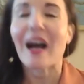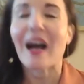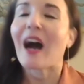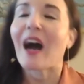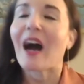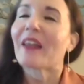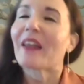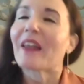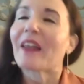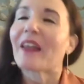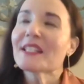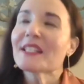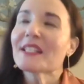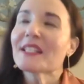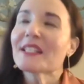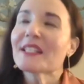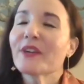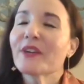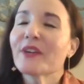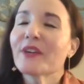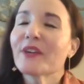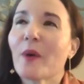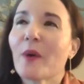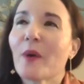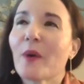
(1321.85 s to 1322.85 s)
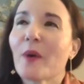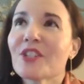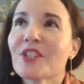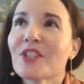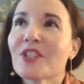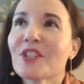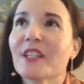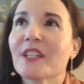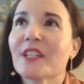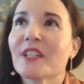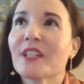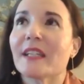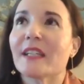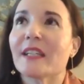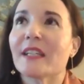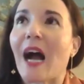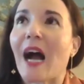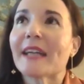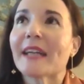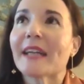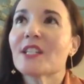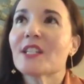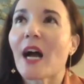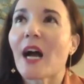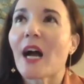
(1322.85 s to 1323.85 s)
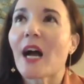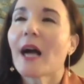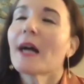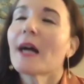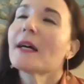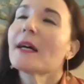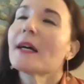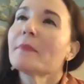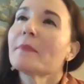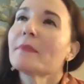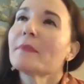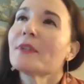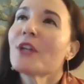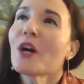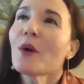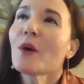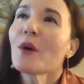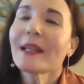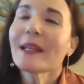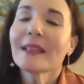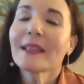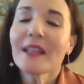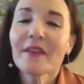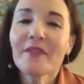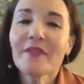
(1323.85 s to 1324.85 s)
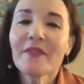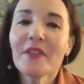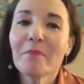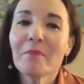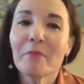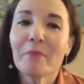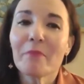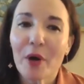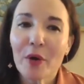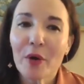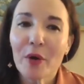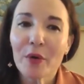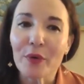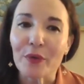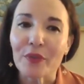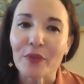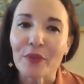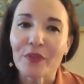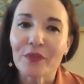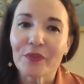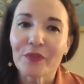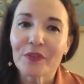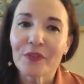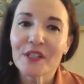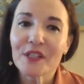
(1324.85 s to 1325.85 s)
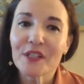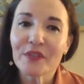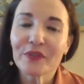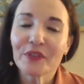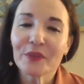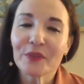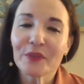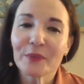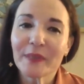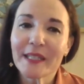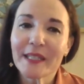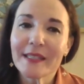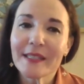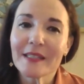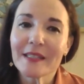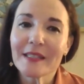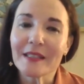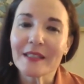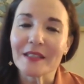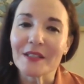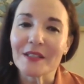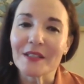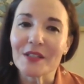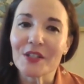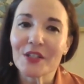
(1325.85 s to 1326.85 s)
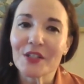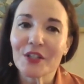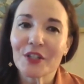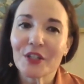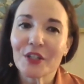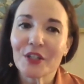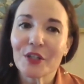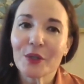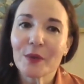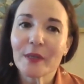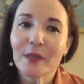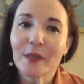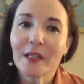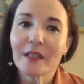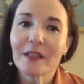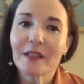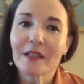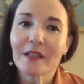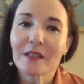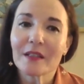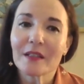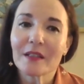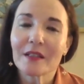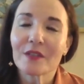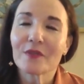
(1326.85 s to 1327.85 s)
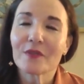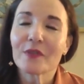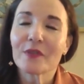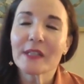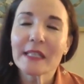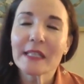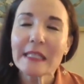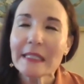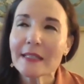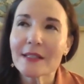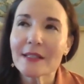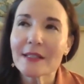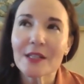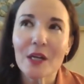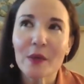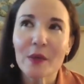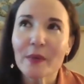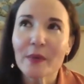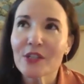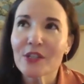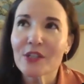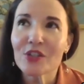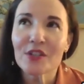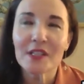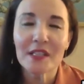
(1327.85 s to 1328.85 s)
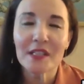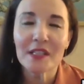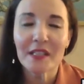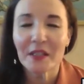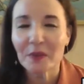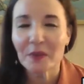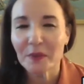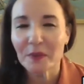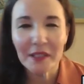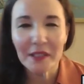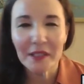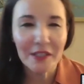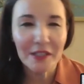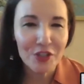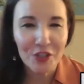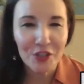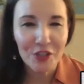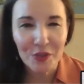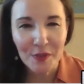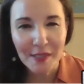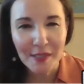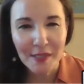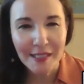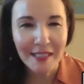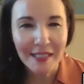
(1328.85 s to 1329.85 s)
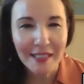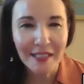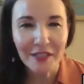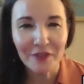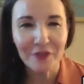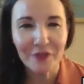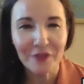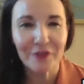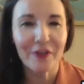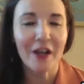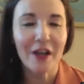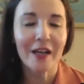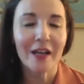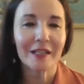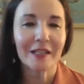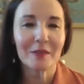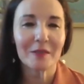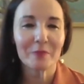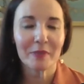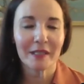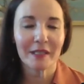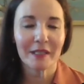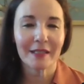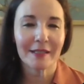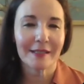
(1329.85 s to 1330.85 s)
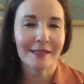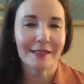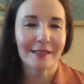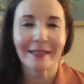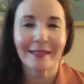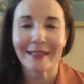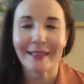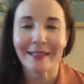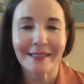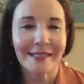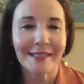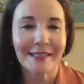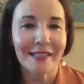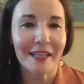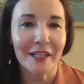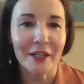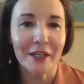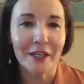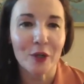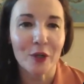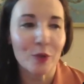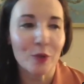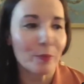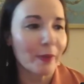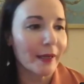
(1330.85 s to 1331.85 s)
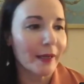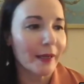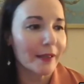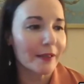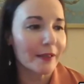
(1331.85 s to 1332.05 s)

That's a great question. No, I love them both for different reasons. The villain is always just like really juicy and fun because like I said, I hope